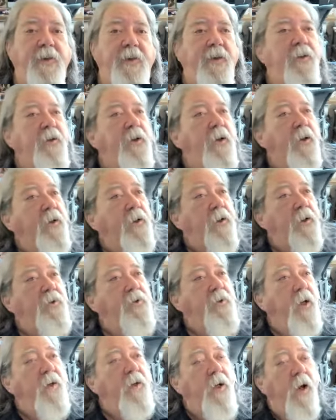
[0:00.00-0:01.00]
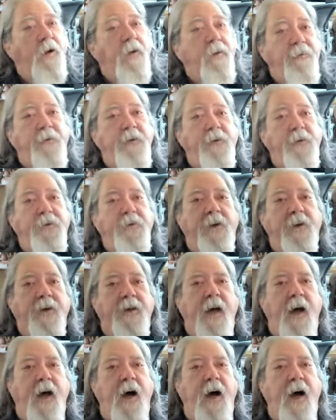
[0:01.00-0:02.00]
and shake our fist at
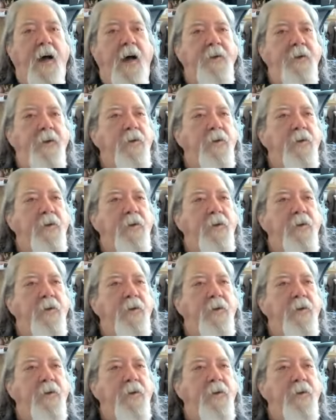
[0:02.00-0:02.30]
God.